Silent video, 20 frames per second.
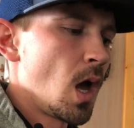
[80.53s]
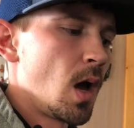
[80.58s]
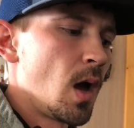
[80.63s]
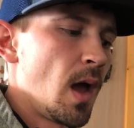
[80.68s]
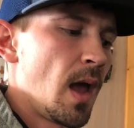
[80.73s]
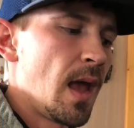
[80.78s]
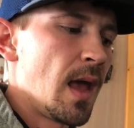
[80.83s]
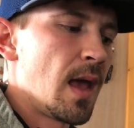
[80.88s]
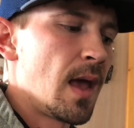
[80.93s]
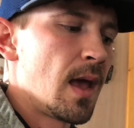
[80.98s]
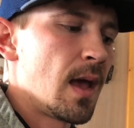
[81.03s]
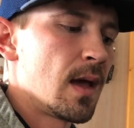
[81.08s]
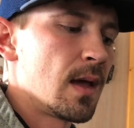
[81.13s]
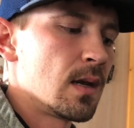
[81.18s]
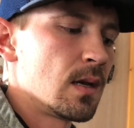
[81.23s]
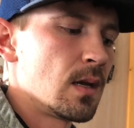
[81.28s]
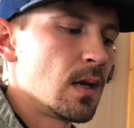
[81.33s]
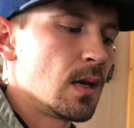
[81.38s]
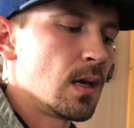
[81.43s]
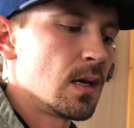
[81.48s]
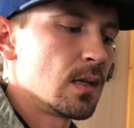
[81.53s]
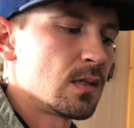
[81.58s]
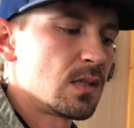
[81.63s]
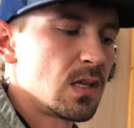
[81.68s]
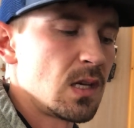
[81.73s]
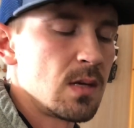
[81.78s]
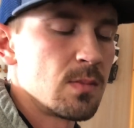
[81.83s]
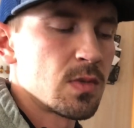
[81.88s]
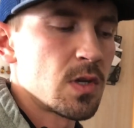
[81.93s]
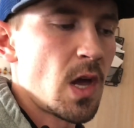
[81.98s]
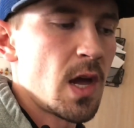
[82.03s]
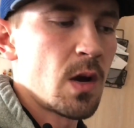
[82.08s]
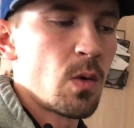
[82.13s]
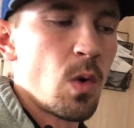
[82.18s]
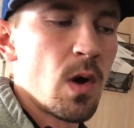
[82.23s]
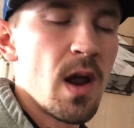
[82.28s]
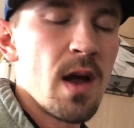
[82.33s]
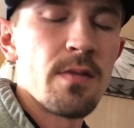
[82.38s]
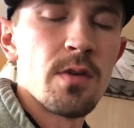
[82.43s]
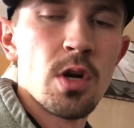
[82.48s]
And it seems like
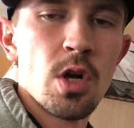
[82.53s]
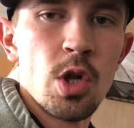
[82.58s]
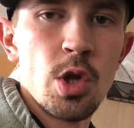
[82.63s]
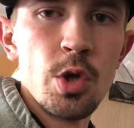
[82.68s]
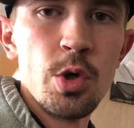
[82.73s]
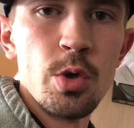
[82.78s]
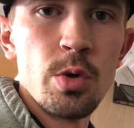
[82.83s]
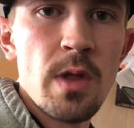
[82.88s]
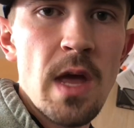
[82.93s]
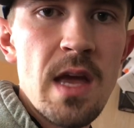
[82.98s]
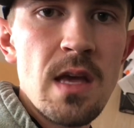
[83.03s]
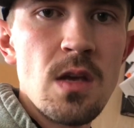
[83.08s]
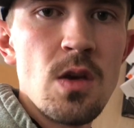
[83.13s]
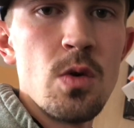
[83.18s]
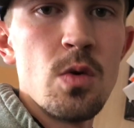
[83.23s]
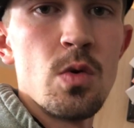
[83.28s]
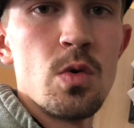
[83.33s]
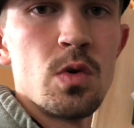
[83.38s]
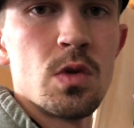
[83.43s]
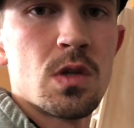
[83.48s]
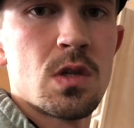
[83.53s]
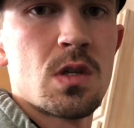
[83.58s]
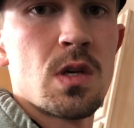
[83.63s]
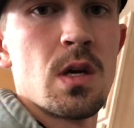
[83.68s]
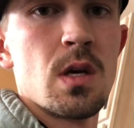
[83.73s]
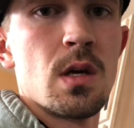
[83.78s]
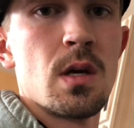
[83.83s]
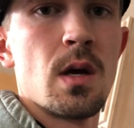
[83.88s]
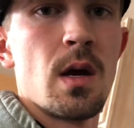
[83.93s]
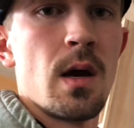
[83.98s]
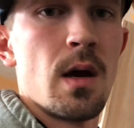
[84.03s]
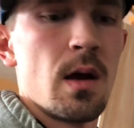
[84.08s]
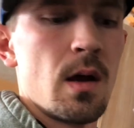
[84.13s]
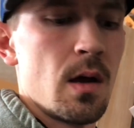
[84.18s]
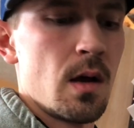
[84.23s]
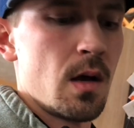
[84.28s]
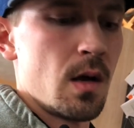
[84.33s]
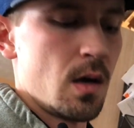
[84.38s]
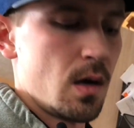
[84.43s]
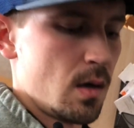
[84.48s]
whatever glue they used
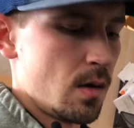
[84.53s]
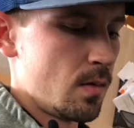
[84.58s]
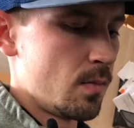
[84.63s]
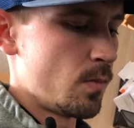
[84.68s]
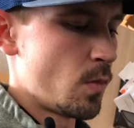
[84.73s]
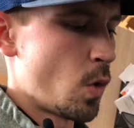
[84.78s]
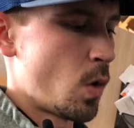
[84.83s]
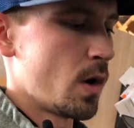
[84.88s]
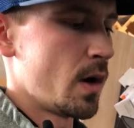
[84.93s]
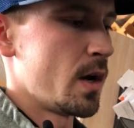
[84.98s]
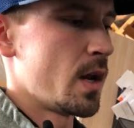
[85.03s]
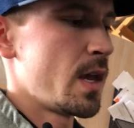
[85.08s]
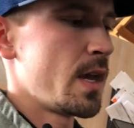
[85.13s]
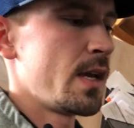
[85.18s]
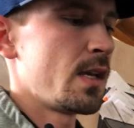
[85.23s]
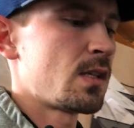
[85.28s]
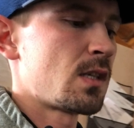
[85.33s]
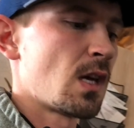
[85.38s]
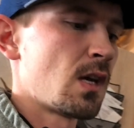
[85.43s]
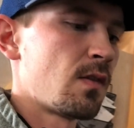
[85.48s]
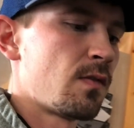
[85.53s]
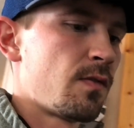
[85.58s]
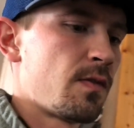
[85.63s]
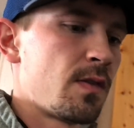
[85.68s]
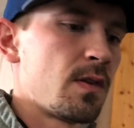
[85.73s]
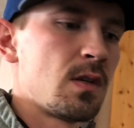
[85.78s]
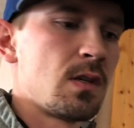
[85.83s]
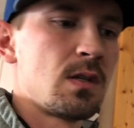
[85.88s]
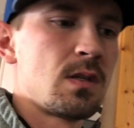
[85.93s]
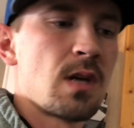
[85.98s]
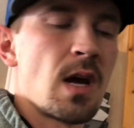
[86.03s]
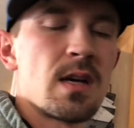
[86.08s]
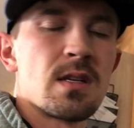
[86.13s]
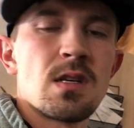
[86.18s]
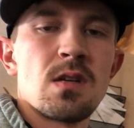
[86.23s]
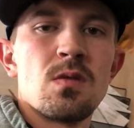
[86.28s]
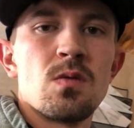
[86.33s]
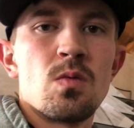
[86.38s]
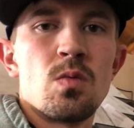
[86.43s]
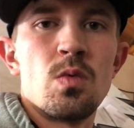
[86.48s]
or adhesive
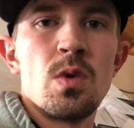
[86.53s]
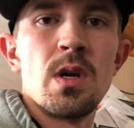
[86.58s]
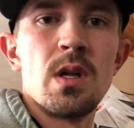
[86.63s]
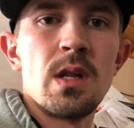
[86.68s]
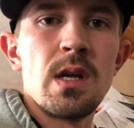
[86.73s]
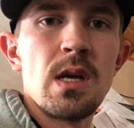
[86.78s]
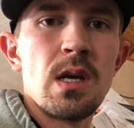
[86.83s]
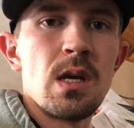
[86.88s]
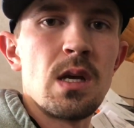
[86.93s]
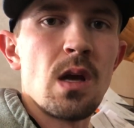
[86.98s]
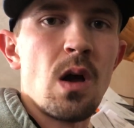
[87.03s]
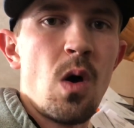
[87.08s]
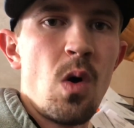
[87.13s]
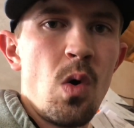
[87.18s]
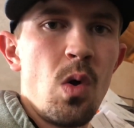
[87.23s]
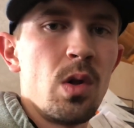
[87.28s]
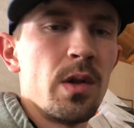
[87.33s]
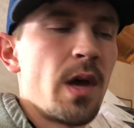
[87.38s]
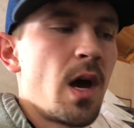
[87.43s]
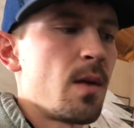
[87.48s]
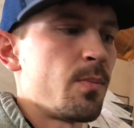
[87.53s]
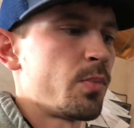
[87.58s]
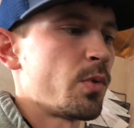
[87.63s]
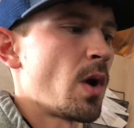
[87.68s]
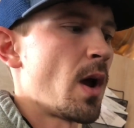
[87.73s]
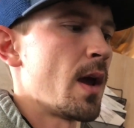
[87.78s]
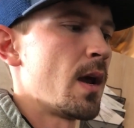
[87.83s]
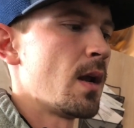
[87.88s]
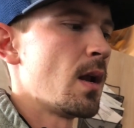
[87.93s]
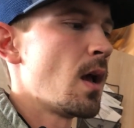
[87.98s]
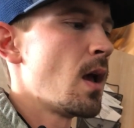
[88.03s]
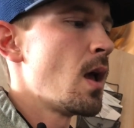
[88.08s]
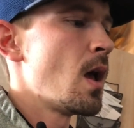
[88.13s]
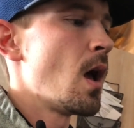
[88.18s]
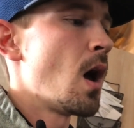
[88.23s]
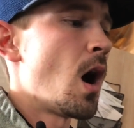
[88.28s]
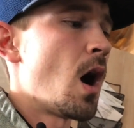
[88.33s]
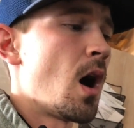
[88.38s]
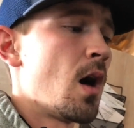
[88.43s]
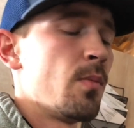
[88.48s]
doesn't really hold up right.
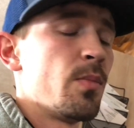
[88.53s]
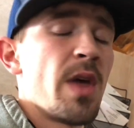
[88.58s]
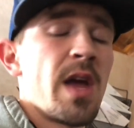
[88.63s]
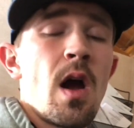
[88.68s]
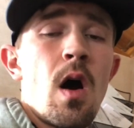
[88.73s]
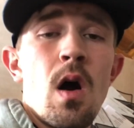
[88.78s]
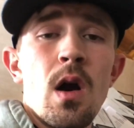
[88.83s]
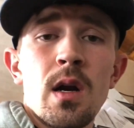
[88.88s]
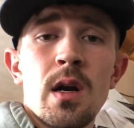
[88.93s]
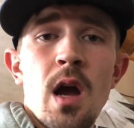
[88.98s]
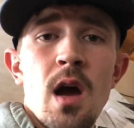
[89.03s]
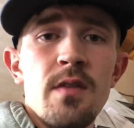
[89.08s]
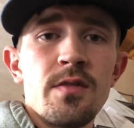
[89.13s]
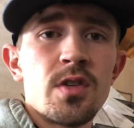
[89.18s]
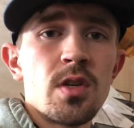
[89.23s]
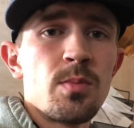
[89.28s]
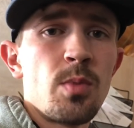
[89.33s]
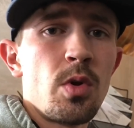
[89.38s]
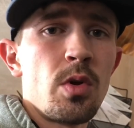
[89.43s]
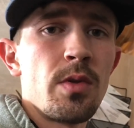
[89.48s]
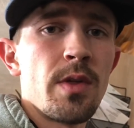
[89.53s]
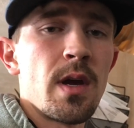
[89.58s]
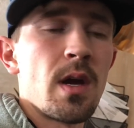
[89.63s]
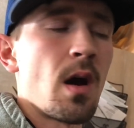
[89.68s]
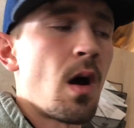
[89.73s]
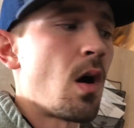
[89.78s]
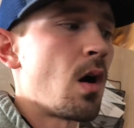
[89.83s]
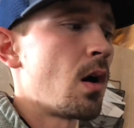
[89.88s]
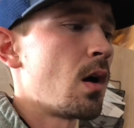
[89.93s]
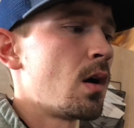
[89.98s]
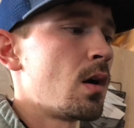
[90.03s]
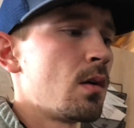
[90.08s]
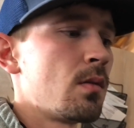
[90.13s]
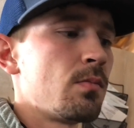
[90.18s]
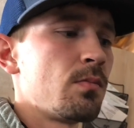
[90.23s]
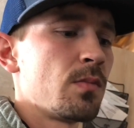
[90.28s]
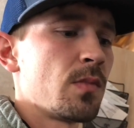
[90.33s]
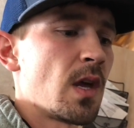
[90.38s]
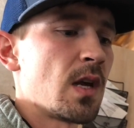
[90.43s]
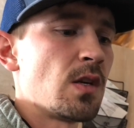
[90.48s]
They are comfortable.
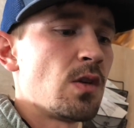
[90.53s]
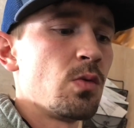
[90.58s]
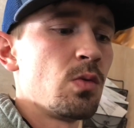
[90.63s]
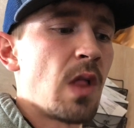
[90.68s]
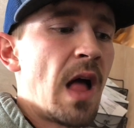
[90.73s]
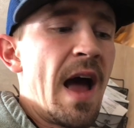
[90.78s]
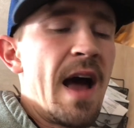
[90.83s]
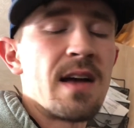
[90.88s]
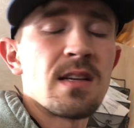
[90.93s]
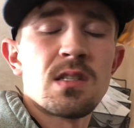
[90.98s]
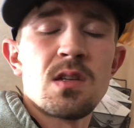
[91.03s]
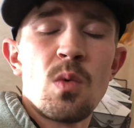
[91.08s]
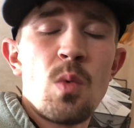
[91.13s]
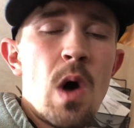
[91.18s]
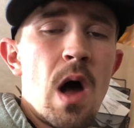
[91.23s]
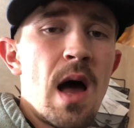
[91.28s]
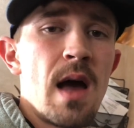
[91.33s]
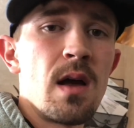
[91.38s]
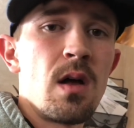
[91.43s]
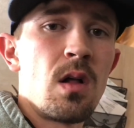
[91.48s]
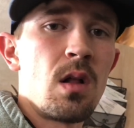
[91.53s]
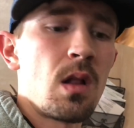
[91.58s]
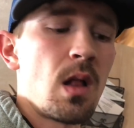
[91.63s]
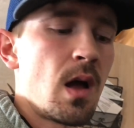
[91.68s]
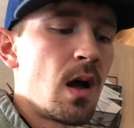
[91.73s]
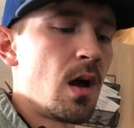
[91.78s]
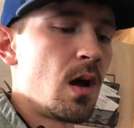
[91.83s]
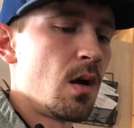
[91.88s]
They do last a while.